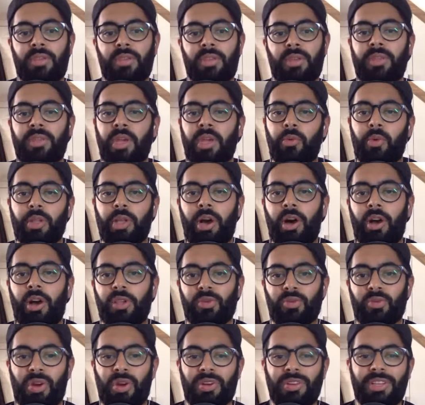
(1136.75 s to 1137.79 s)
Something I want to
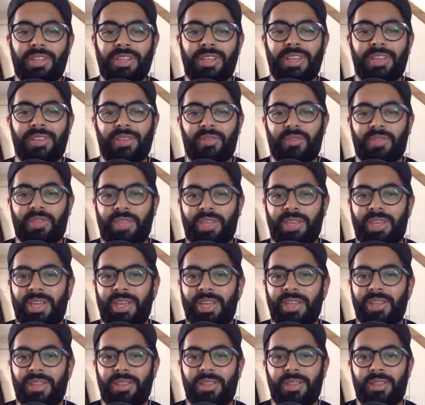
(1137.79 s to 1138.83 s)
ask Ronan is obviously
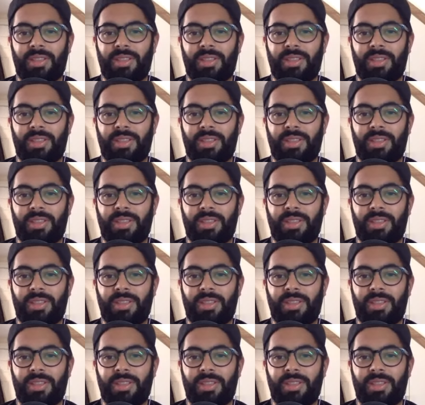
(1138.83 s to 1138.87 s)
he